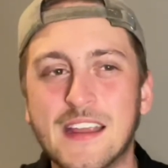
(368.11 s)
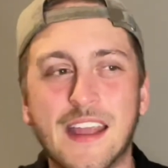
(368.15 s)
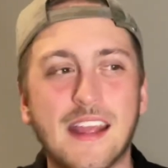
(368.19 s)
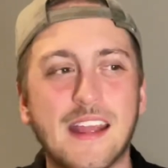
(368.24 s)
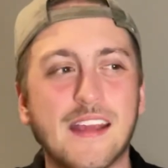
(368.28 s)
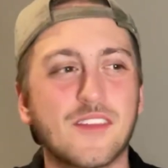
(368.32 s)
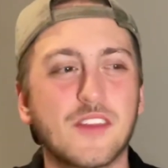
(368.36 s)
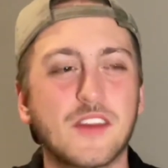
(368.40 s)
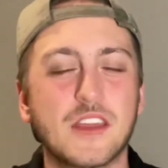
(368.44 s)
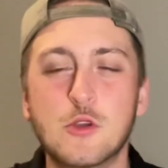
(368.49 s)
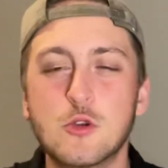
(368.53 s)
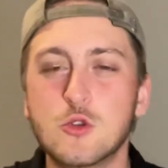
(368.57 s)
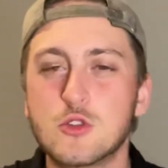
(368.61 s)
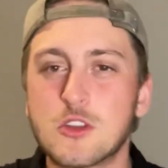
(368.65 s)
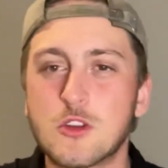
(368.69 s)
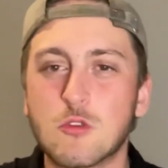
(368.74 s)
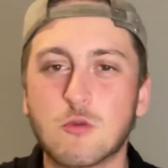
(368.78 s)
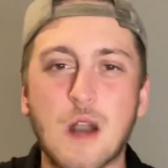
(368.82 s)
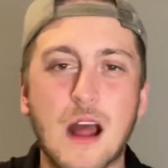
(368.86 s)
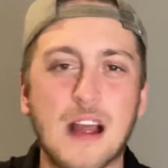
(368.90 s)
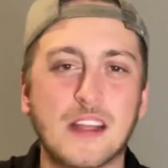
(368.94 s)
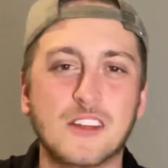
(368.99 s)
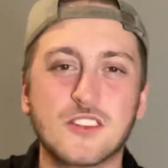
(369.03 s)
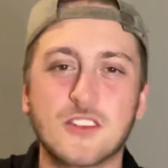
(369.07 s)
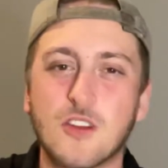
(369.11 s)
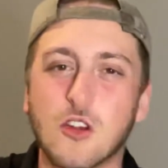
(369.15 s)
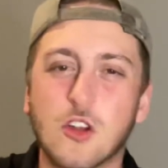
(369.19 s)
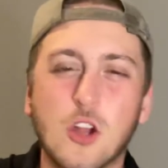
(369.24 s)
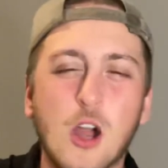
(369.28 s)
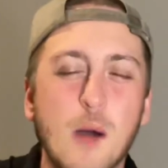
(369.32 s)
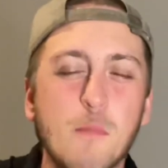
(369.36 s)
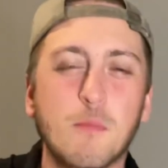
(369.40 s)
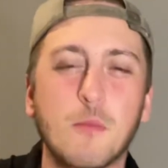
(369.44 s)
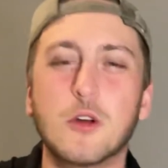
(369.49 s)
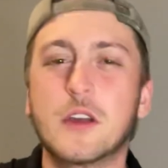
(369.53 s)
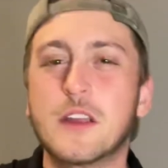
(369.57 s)
and the houston rockets are a
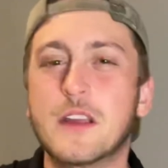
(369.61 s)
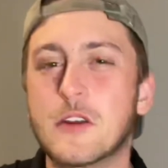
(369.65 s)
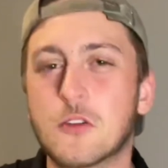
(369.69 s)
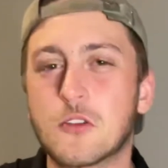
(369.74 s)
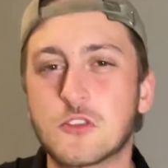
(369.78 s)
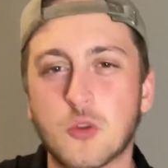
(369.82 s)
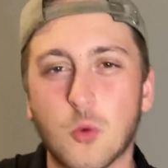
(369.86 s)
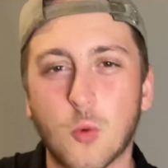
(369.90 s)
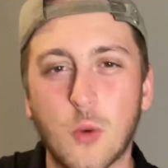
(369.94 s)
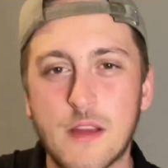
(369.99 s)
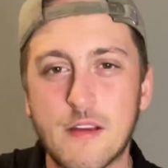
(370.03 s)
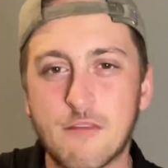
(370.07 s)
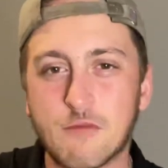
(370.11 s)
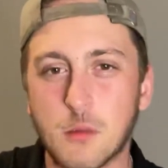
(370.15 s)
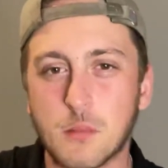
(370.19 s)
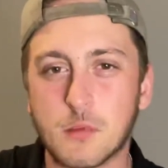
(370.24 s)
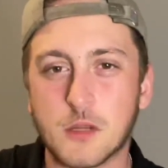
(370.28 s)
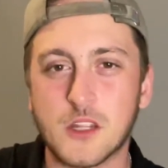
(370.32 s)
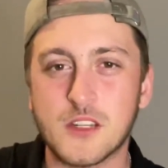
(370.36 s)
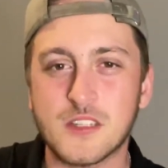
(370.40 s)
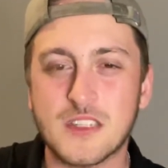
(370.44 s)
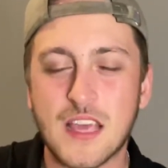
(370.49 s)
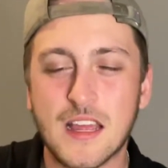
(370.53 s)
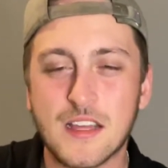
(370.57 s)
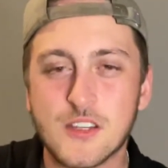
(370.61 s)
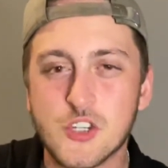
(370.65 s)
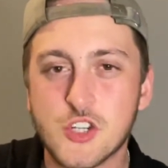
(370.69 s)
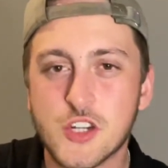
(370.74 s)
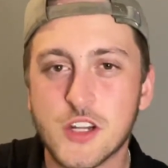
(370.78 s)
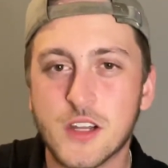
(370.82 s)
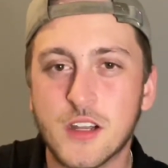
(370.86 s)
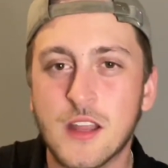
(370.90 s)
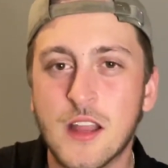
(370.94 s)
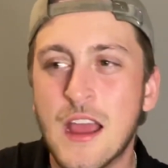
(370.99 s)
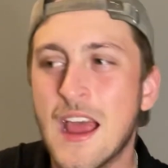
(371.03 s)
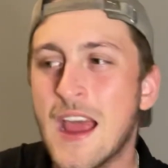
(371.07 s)
couple of years away from
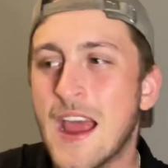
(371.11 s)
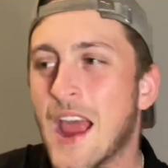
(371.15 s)
contention